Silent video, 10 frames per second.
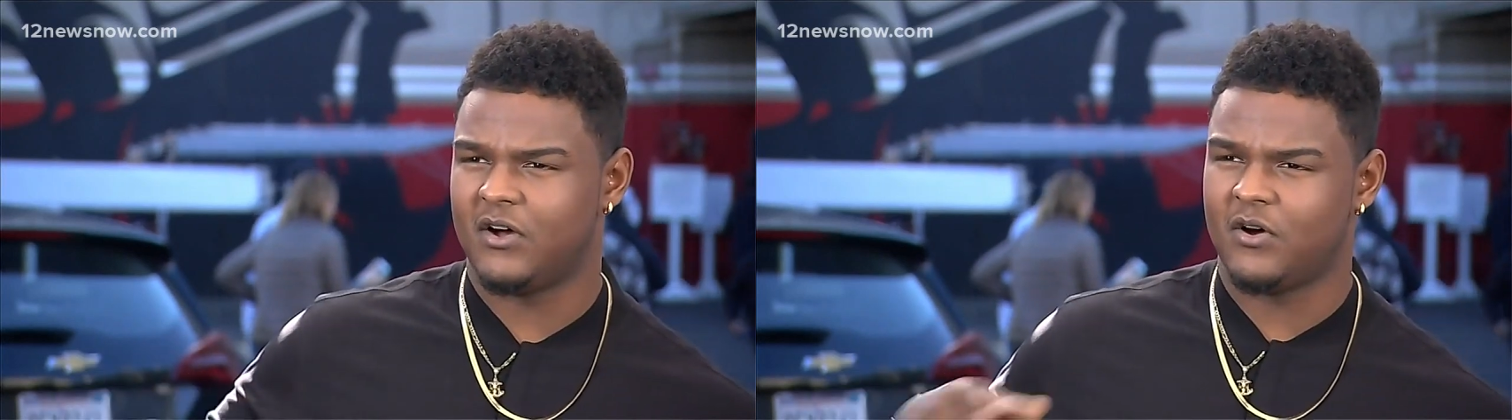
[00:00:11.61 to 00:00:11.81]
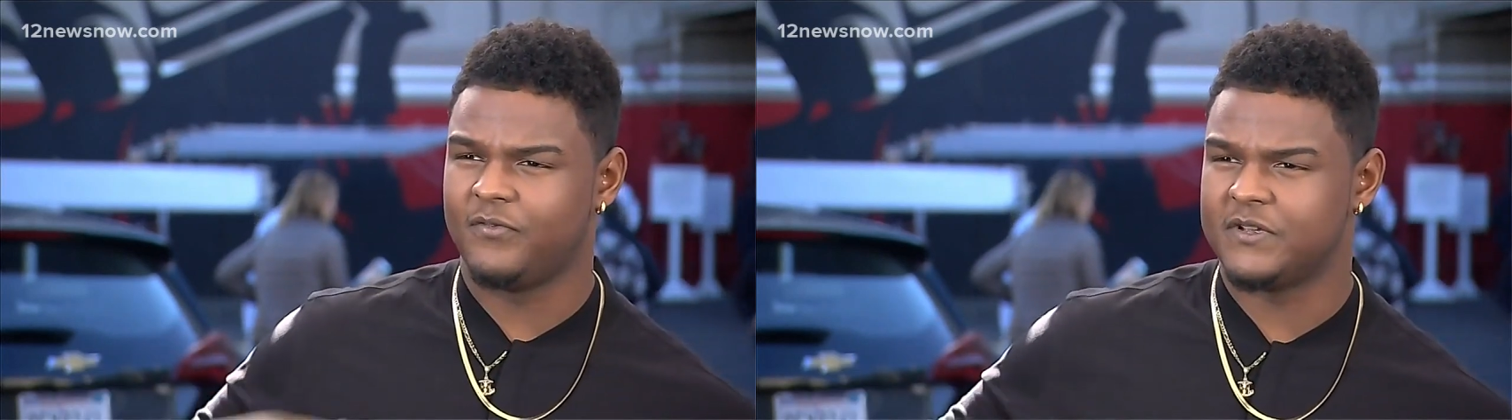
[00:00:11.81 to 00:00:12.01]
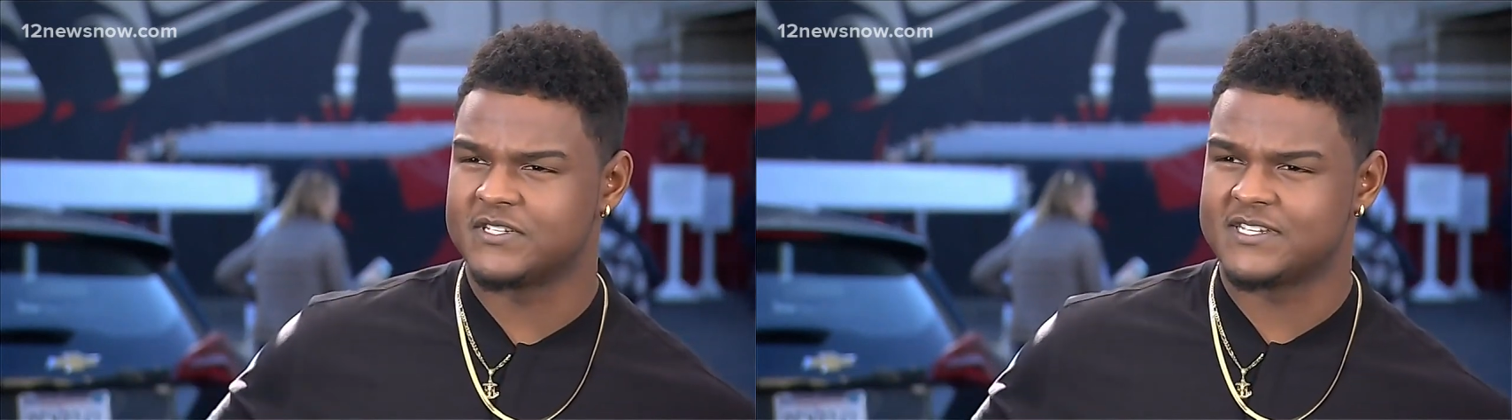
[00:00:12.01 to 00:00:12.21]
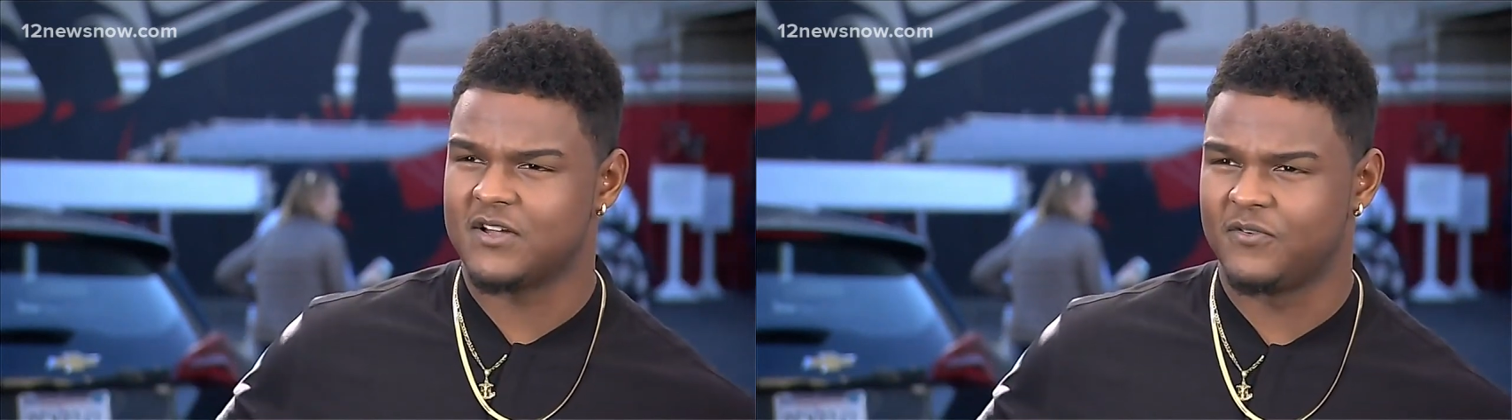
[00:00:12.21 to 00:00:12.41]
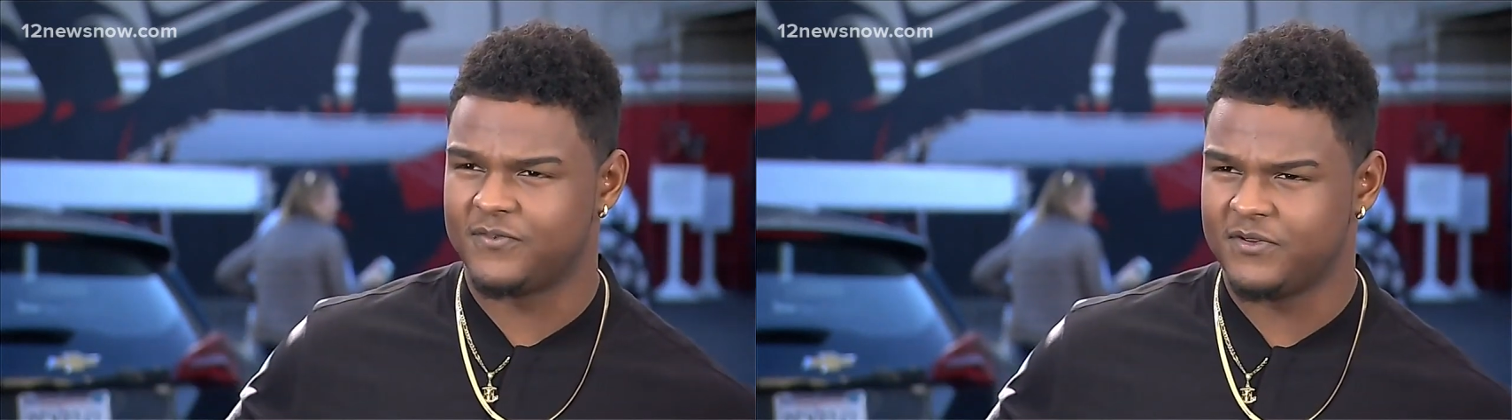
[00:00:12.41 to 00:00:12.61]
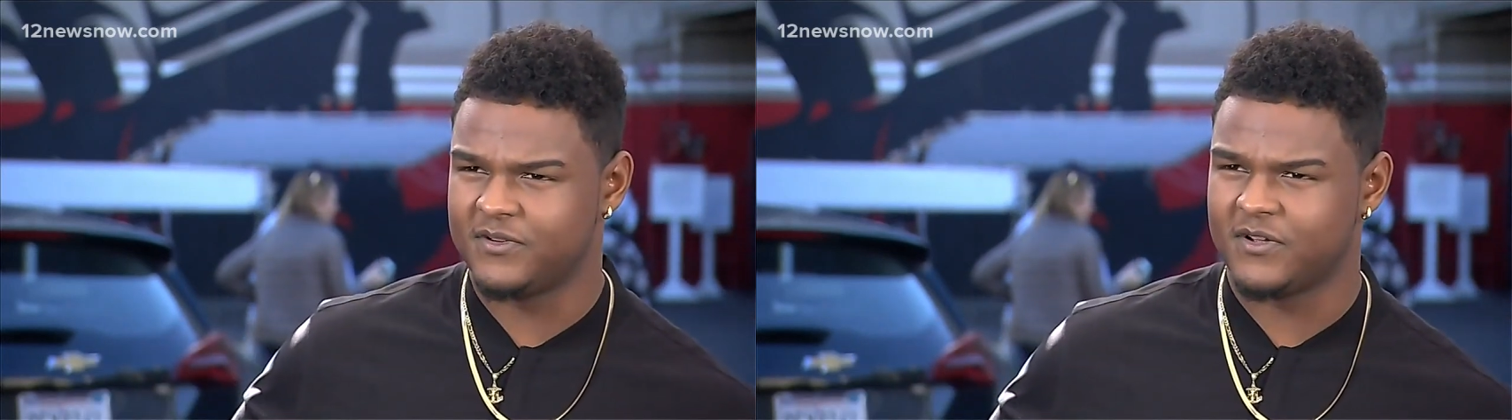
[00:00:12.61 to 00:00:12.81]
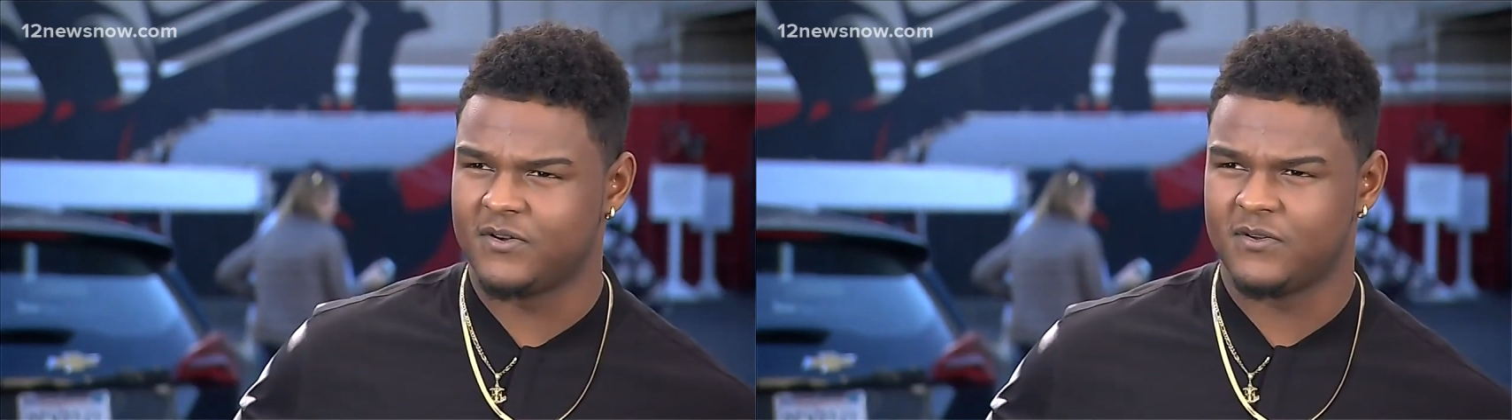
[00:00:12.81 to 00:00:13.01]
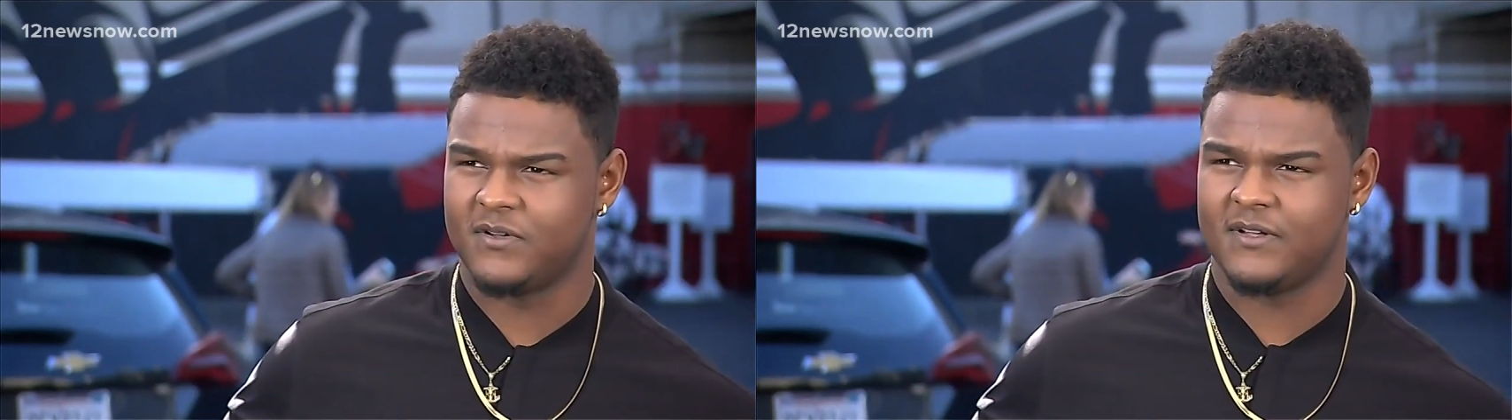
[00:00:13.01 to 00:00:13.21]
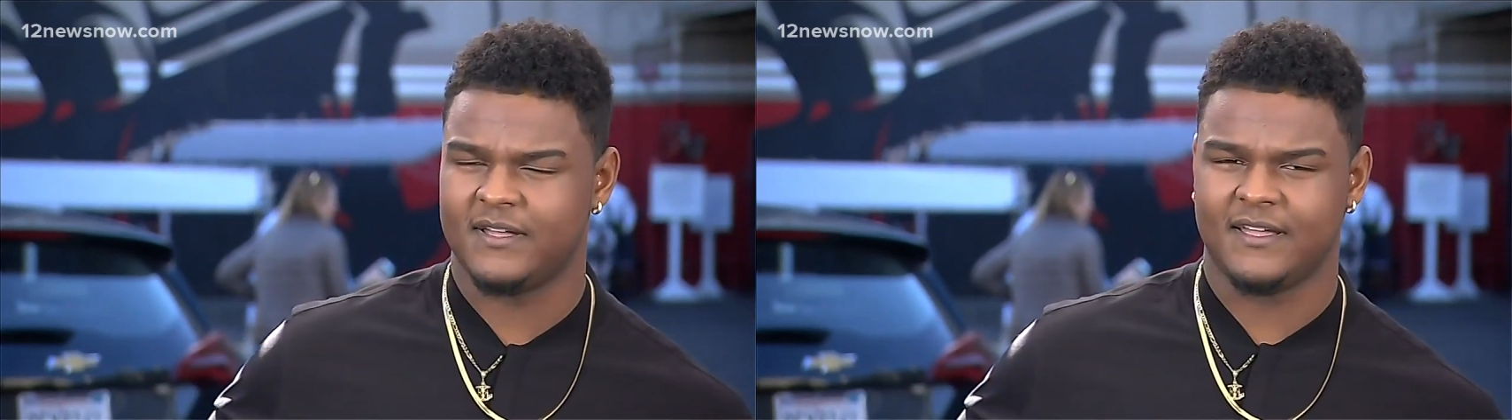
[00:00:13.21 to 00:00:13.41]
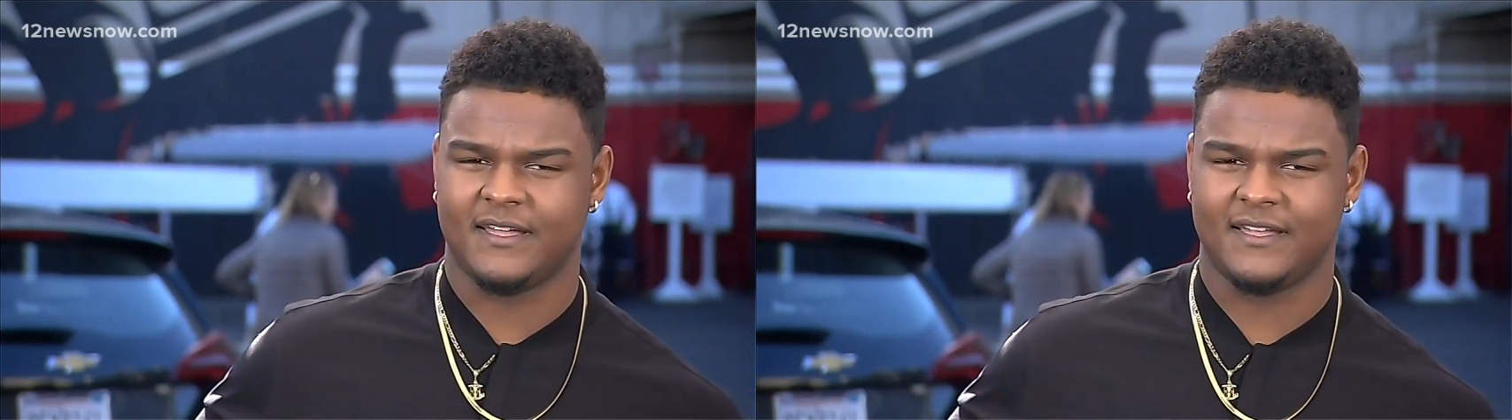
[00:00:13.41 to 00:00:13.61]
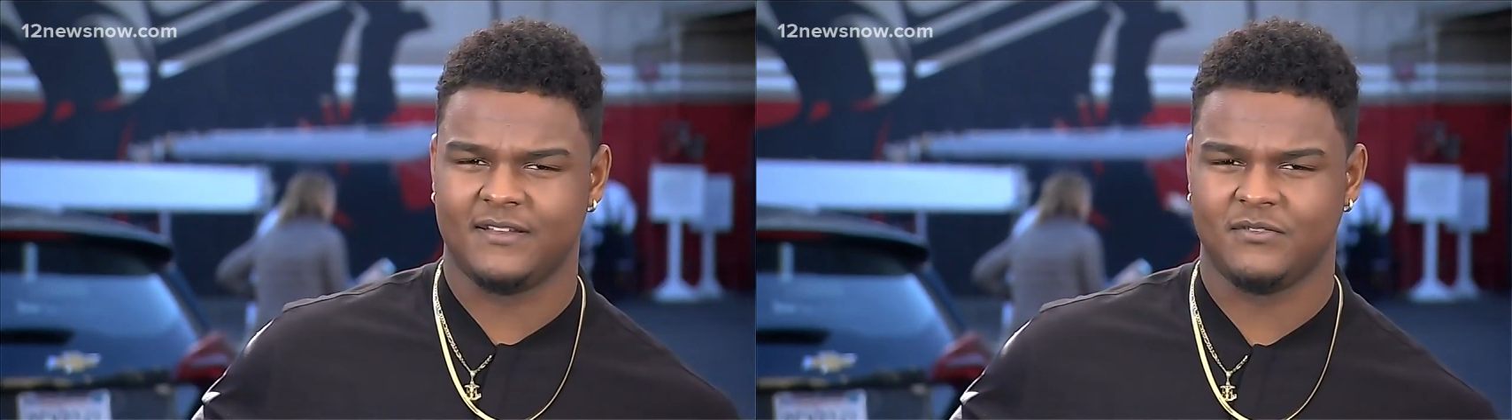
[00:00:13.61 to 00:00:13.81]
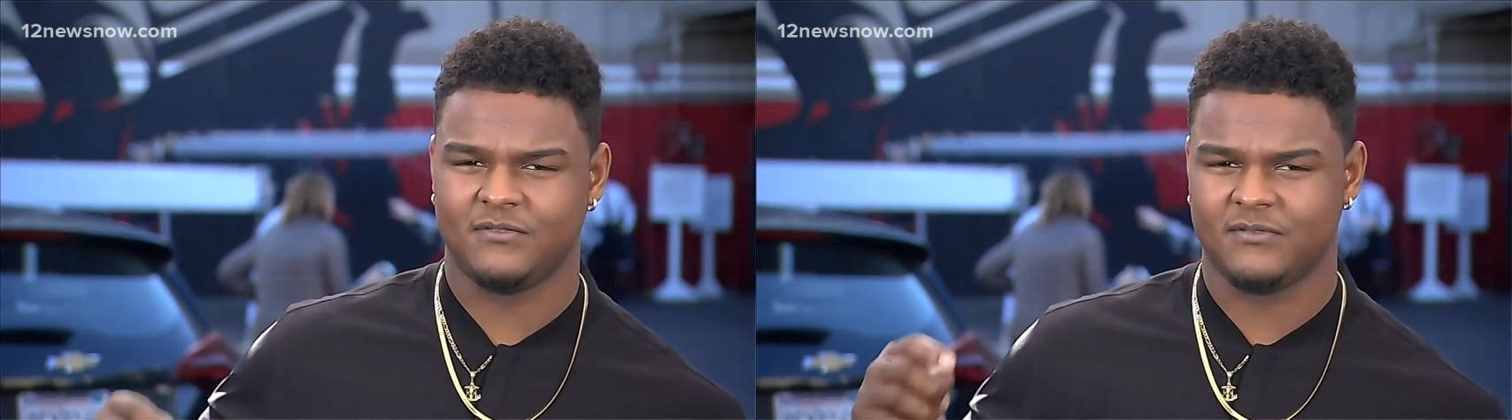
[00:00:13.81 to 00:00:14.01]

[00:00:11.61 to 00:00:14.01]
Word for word: over yourself, you know, and